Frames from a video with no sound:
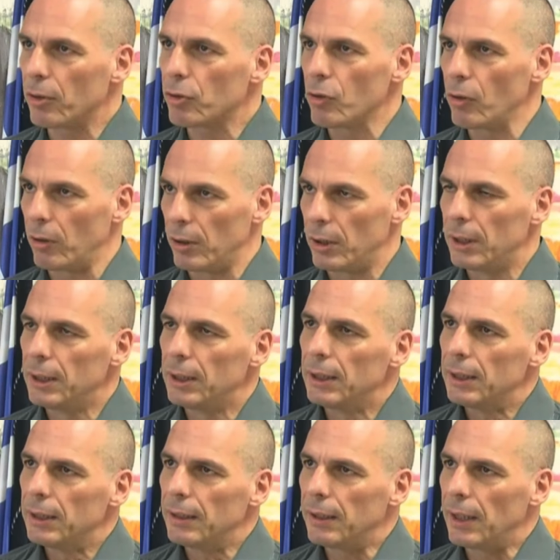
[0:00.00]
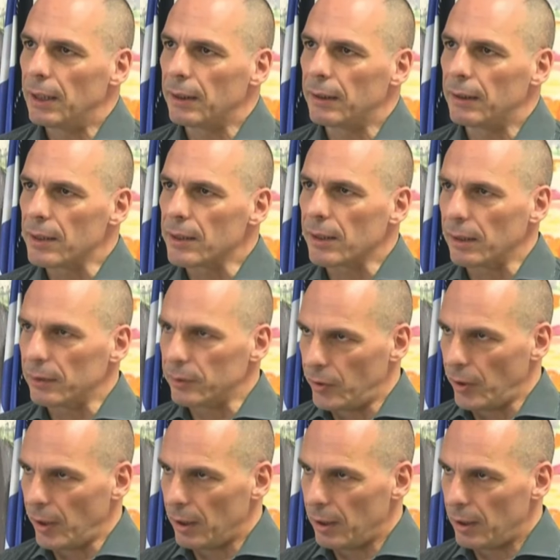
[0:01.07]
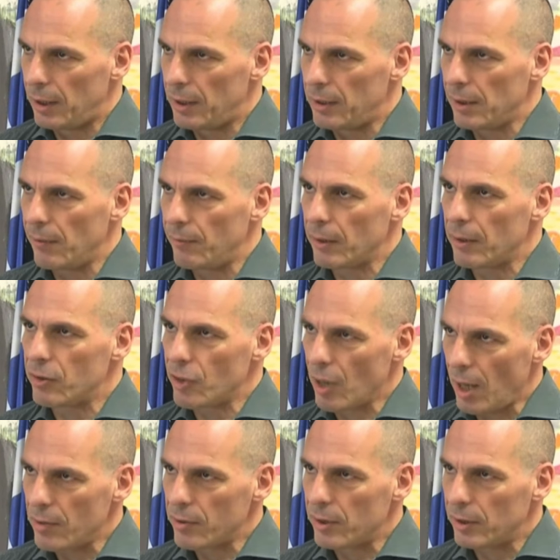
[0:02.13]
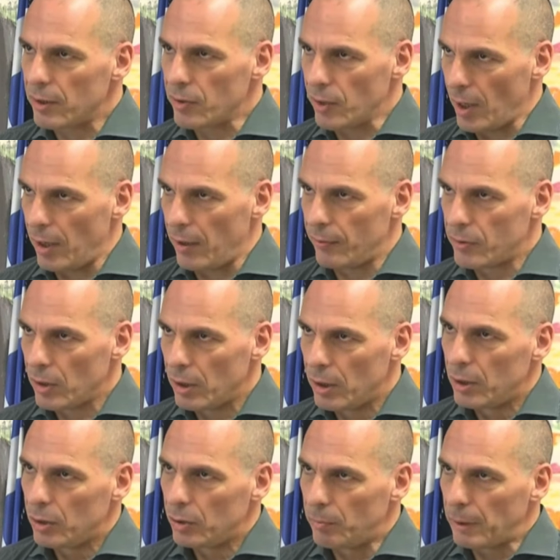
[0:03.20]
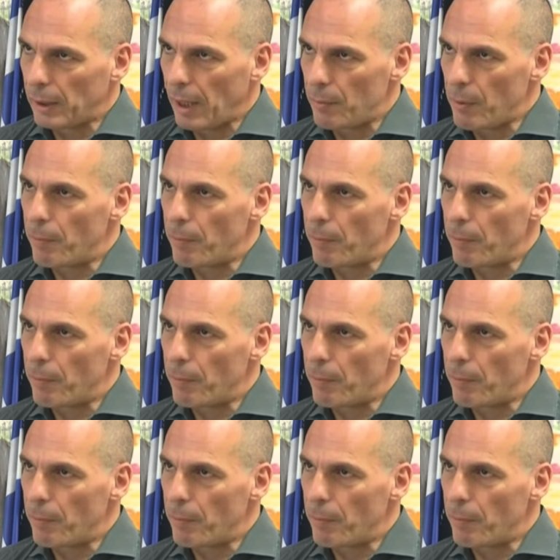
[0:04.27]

sure that this country is given the chance it deserves to become a